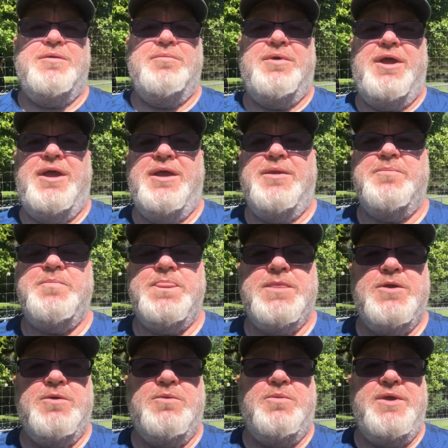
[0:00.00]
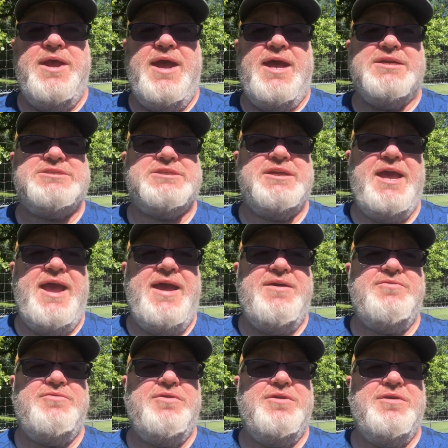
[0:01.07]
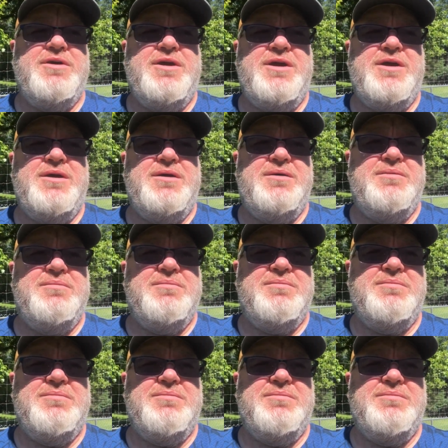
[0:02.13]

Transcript: But we actually have um,